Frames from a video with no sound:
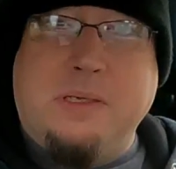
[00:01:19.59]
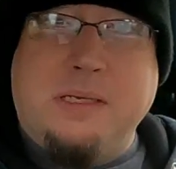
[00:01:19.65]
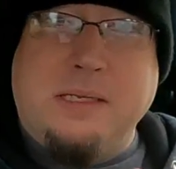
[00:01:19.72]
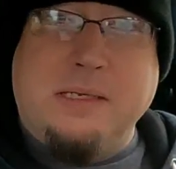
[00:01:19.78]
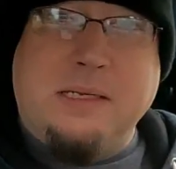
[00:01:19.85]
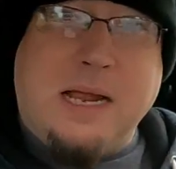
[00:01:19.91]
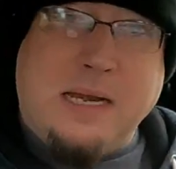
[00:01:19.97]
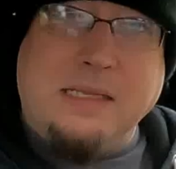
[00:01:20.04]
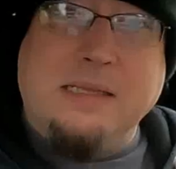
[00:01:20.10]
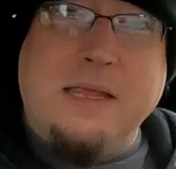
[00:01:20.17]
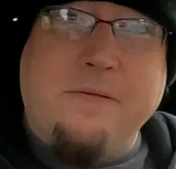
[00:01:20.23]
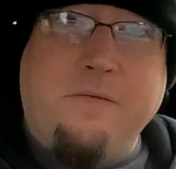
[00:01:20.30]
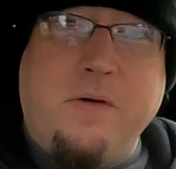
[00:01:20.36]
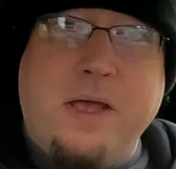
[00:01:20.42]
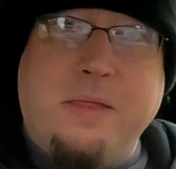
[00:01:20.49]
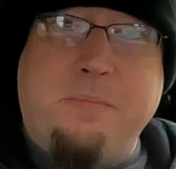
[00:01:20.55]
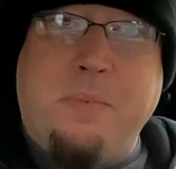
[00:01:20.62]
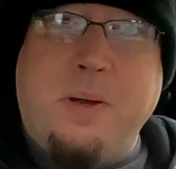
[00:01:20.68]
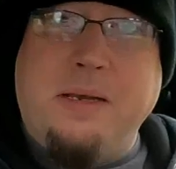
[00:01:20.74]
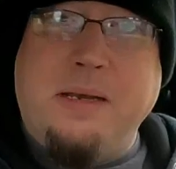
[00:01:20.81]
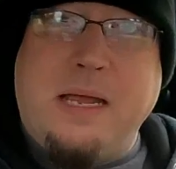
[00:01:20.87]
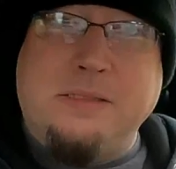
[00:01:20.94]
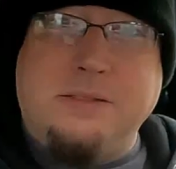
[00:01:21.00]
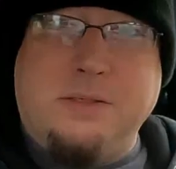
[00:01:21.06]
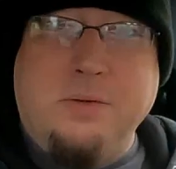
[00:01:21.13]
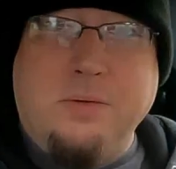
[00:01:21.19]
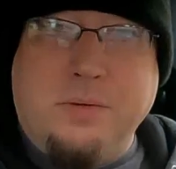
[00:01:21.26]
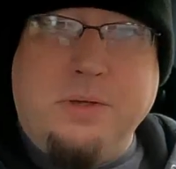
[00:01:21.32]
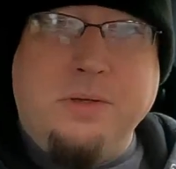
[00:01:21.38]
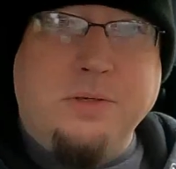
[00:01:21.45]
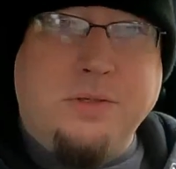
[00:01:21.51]
can kind of live with but not
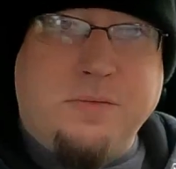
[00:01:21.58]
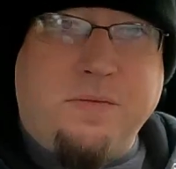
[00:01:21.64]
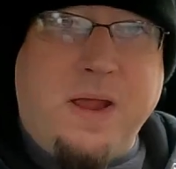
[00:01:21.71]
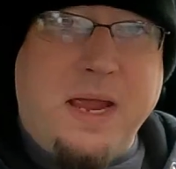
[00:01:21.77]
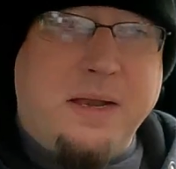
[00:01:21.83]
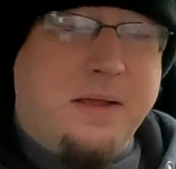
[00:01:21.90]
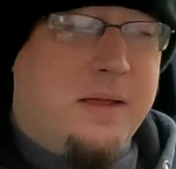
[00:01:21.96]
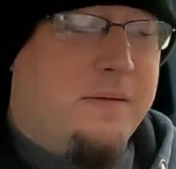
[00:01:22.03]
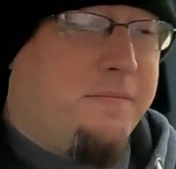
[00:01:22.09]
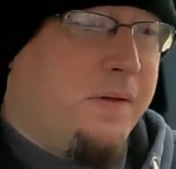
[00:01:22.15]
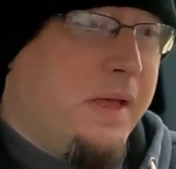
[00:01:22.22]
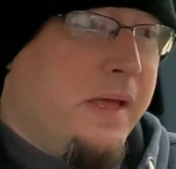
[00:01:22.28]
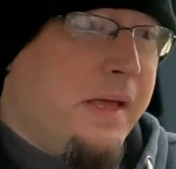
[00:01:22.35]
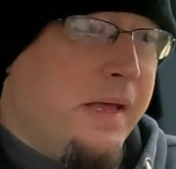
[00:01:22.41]
too huge fan of,